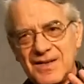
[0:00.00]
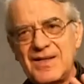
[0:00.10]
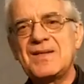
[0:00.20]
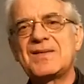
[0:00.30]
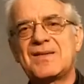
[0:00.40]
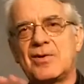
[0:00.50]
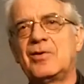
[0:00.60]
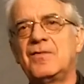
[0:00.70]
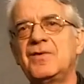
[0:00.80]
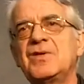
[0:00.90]
this
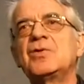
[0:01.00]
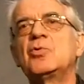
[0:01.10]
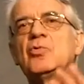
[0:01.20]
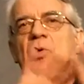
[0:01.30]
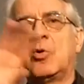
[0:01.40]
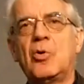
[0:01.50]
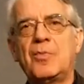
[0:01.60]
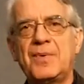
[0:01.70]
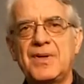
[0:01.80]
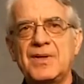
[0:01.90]
service to
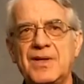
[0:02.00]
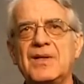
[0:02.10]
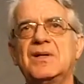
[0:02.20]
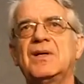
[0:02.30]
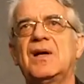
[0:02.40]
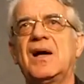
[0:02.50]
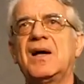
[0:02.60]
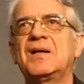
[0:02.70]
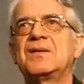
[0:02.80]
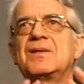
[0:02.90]
open the
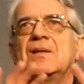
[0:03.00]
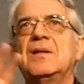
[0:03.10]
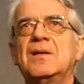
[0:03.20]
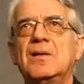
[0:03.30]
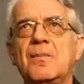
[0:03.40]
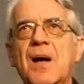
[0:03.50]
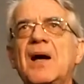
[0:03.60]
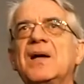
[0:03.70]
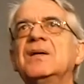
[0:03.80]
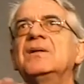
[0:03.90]
eyes, the
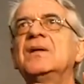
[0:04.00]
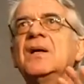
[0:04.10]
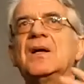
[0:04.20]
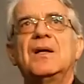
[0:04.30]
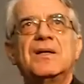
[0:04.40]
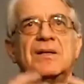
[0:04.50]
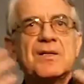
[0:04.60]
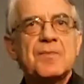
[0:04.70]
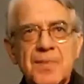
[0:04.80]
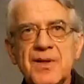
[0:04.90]
mind,
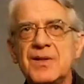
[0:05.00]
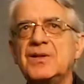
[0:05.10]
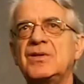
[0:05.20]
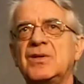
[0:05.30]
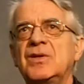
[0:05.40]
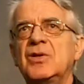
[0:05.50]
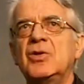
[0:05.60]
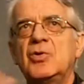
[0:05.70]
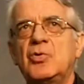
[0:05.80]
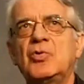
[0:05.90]
the spirit
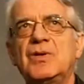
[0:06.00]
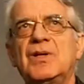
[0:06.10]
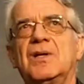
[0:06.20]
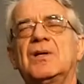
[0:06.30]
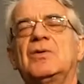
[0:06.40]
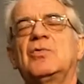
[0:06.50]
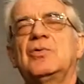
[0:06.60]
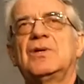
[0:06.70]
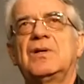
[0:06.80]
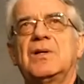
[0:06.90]
to the
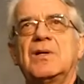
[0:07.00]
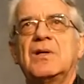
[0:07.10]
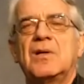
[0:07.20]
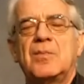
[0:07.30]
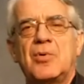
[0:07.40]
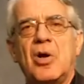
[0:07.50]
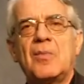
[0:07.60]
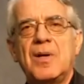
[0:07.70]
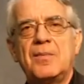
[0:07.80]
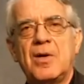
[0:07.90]

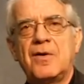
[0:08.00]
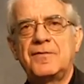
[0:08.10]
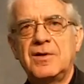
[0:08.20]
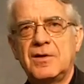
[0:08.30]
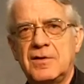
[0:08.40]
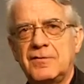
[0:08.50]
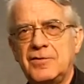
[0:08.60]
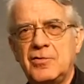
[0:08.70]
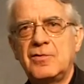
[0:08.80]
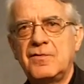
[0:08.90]
problem of the
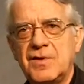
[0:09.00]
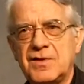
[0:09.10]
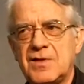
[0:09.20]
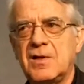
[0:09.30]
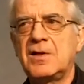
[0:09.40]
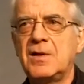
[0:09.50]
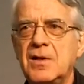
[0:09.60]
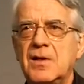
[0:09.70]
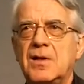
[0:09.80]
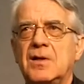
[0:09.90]
universal
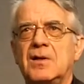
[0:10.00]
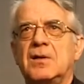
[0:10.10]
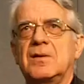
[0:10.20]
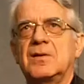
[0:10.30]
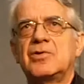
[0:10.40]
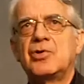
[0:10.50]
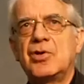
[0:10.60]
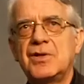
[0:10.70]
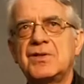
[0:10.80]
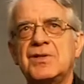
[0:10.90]

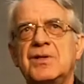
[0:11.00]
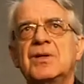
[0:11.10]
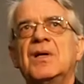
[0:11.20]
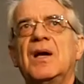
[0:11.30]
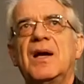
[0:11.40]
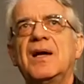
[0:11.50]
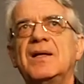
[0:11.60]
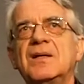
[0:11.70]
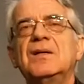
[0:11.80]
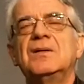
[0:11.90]
church,
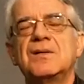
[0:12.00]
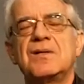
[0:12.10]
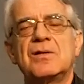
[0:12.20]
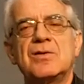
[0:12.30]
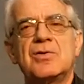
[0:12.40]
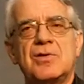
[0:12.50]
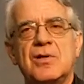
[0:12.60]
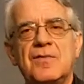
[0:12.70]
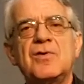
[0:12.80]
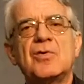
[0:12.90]
and in this sense the
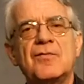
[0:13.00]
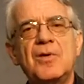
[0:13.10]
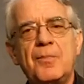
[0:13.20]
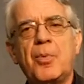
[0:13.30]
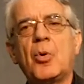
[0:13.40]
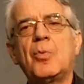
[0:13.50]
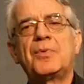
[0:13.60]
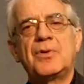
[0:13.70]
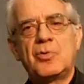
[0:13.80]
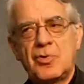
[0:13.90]
service of the
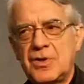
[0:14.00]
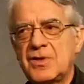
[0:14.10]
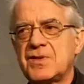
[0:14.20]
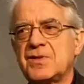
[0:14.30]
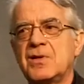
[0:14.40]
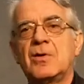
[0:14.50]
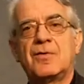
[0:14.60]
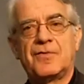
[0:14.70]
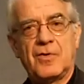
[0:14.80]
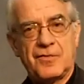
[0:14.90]
Pope, the words
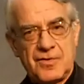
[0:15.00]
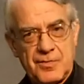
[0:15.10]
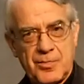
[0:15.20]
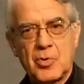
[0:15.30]
of the